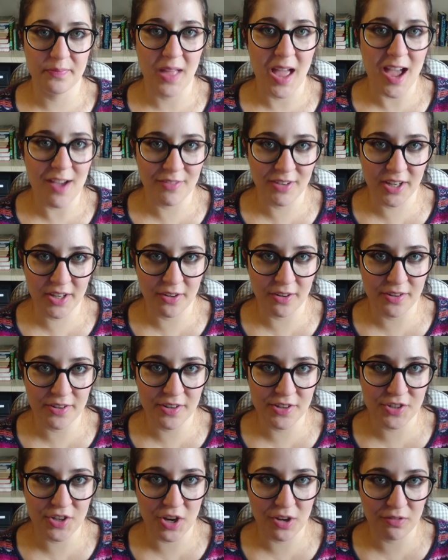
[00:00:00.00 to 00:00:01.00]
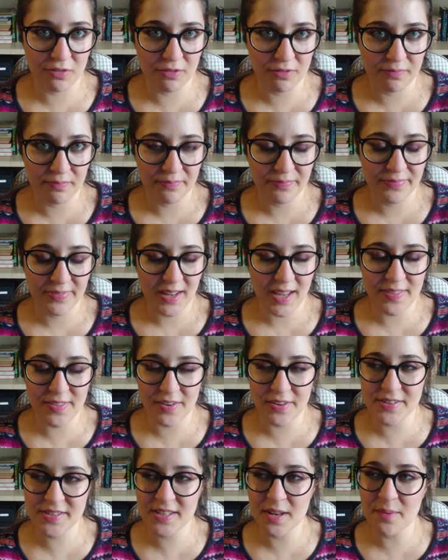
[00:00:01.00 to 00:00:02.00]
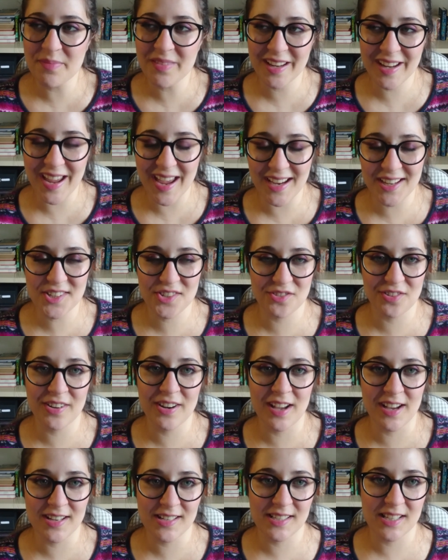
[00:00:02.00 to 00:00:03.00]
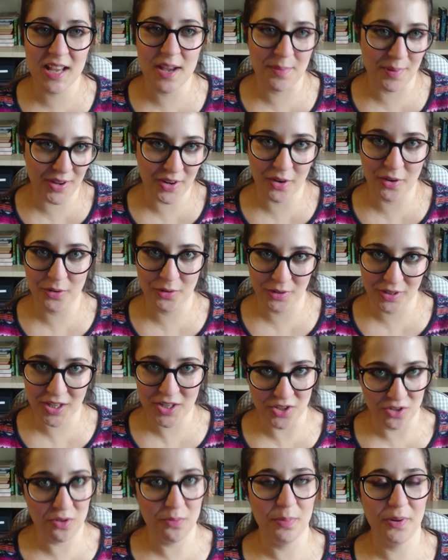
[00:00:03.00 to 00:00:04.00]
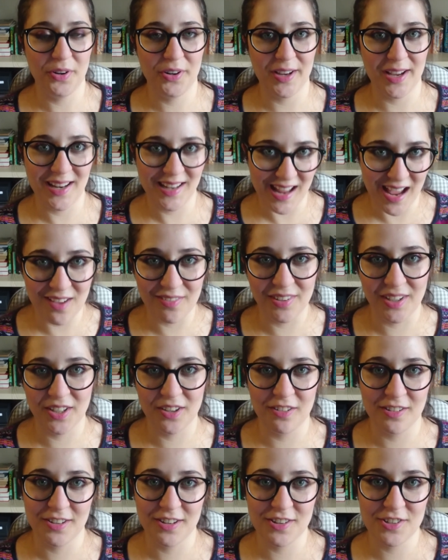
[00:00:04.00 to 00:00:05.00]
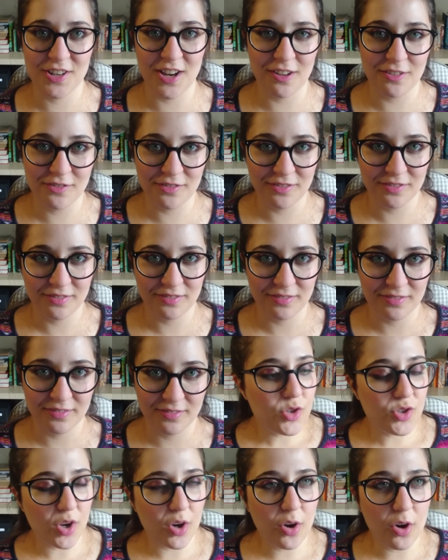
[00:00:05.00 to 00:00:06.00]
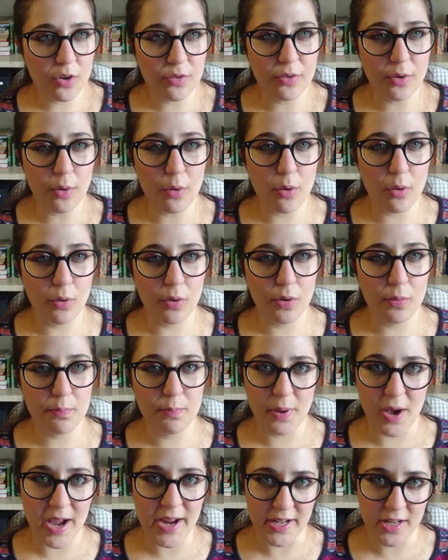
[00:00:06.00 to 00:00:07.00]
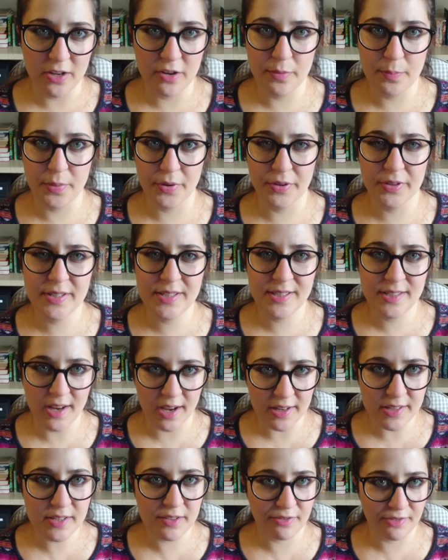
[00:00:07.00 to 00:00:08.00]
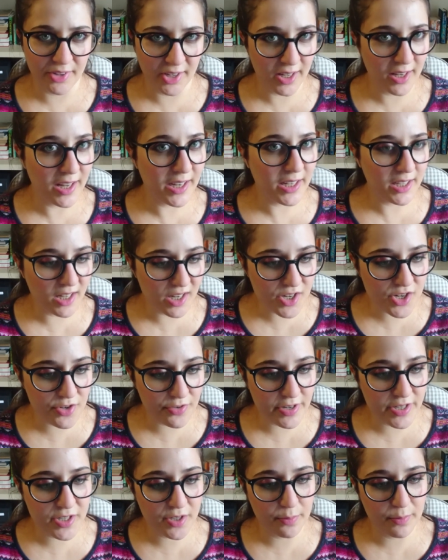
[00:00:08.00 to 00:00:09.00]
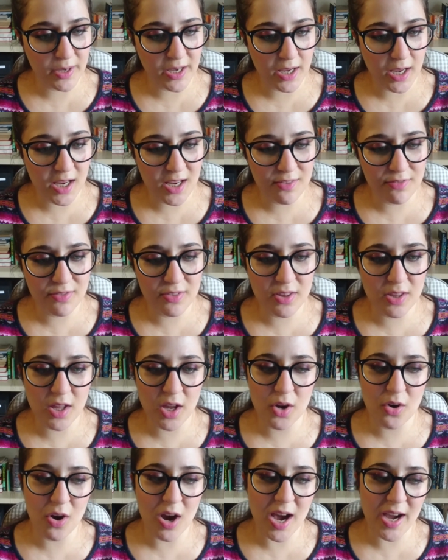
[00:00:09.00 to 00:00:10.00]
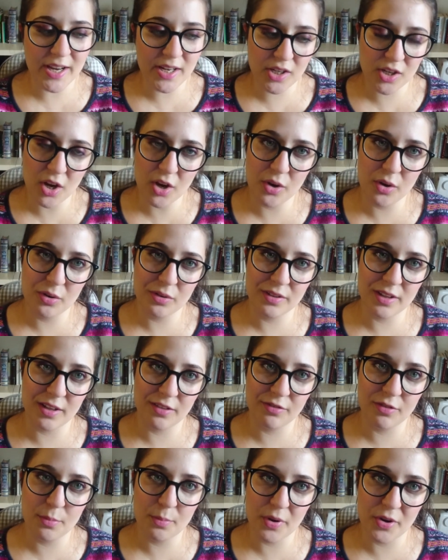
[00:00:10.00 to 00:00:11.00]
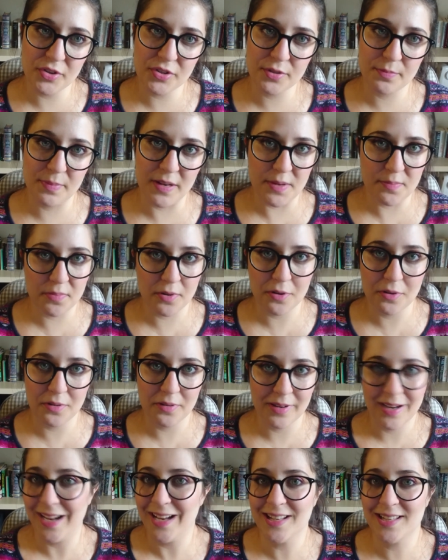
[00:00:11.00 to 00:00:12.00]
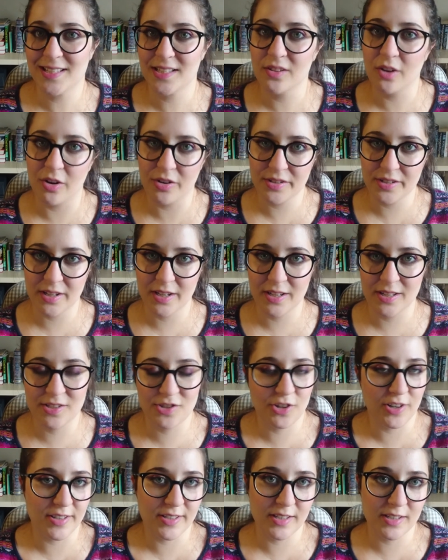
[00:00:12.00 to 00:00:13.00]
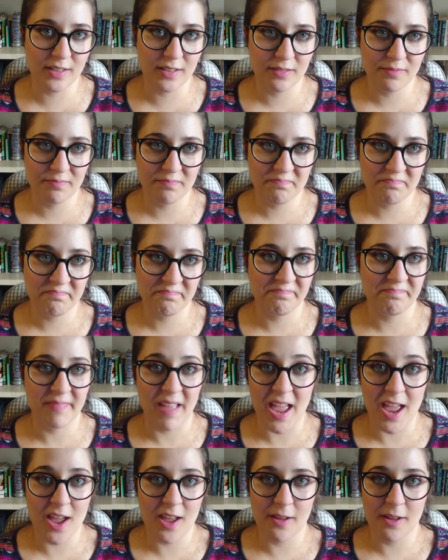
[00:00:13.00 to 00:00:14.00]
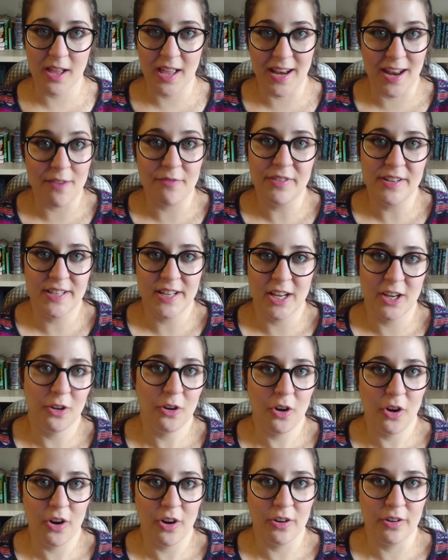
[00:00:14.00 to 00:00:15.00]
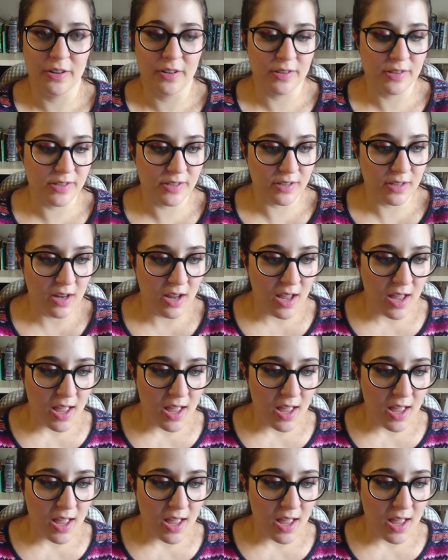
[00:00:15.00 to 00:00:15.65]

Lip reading: having it on your shelf. And there is something extra nice about owning a new book and having it on your shelf. So overall, buying new books does feel like a luxury to me, even though I know that for most people, it's not. It's just an everyday occurrence.